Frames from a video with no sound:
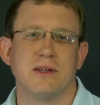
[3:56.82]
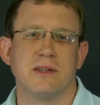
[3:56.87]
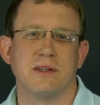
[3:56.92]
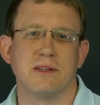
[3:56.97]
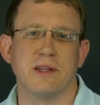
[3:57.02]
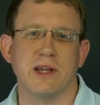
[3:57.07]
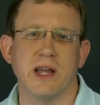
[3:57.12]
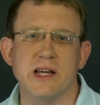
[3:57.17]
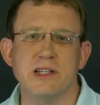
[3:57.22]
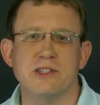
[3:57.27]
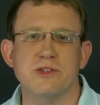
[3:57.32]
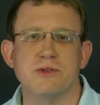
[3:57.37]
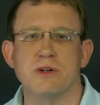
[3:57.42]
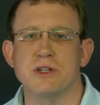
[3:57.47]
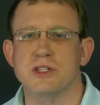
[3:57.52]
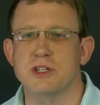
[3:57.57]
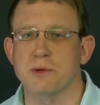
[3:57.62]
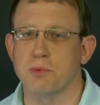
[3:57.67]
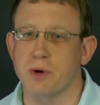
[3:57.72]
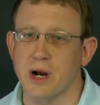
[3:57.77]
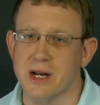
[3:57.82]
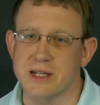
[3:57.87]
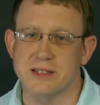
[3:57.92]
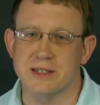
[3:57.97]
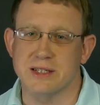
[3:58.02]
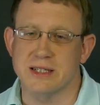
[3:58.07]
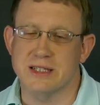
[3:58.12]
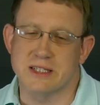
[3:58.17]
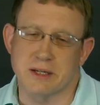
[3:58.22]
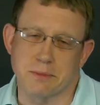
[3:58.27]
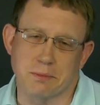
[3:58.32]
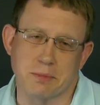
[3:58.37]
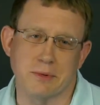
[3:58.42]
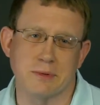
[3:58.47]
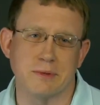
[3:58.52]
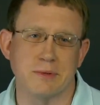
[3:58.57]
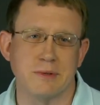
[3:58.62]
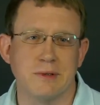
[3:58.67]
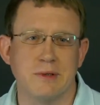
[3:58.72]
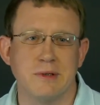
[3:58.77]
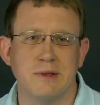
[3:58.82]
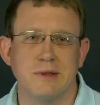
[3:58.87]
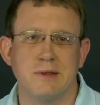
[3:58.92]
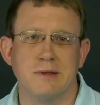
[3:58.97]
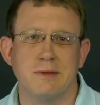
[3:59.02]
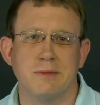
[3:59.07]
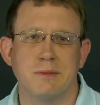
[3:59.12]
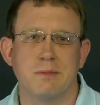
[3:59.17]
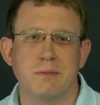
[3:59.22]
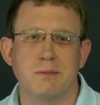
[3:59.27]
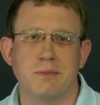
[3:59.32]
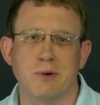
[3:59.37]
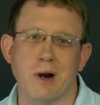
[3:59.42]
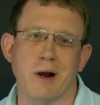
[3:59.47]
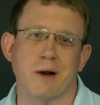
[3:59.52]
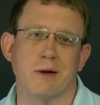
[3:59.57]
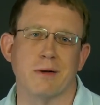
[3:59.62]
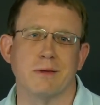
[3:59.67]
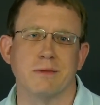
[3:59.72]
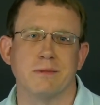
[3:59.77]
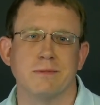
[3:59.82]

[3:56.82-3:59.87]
The answer is surprisingly simple. Prayer.